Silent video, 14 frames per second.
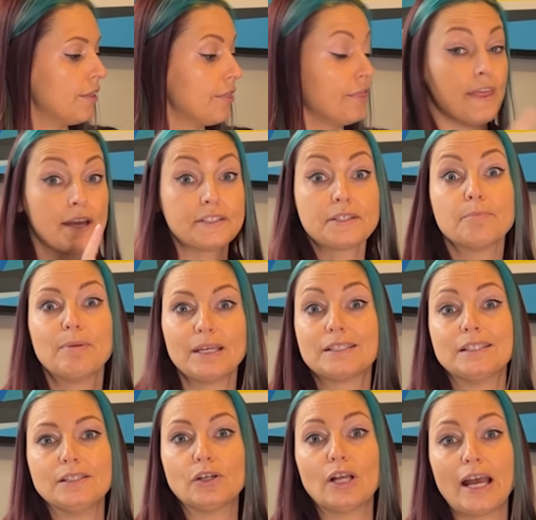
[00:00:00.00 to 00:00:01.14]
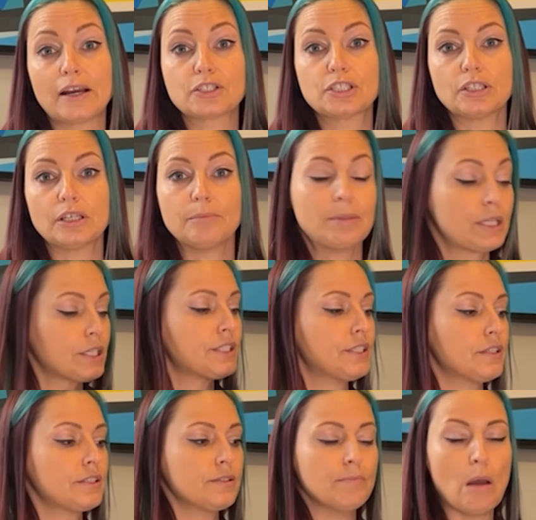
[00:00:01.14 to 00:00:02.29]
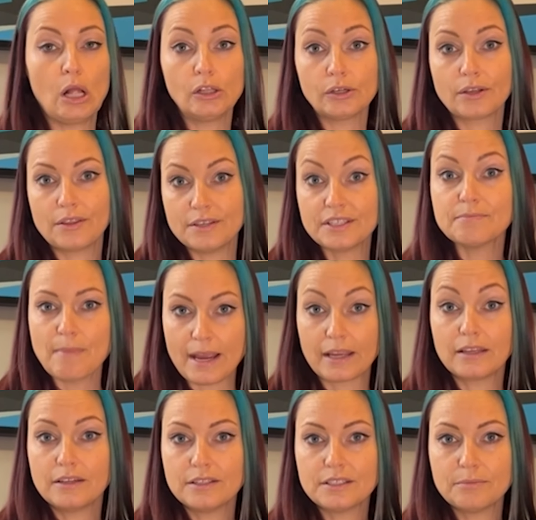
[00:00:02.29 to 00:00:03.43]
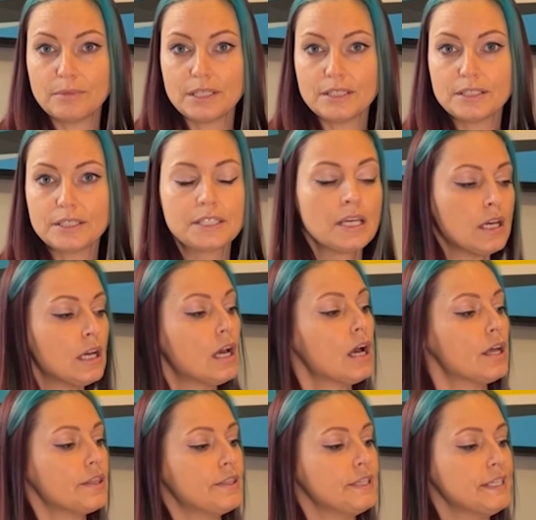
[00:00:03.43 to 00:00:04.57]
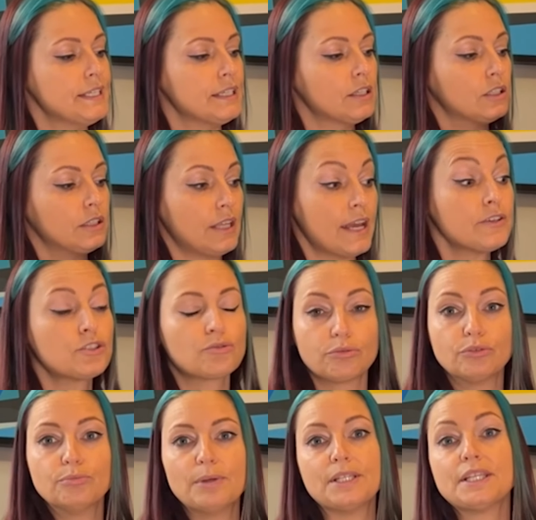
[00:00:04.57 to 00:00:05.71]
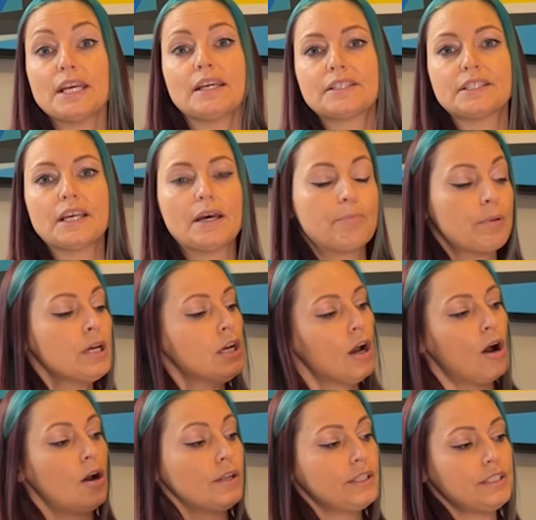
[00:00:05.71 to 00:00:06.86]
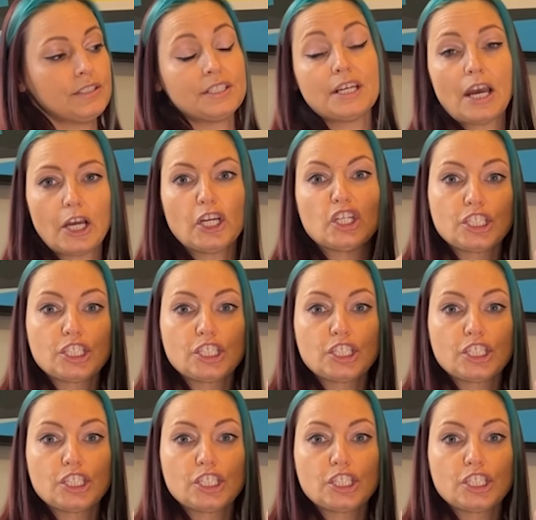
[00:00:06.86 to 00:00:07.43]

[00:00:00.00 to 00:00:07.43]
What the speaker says: That's a big deal actually, because the smaller this mechanism is, the less room it takes up on the entire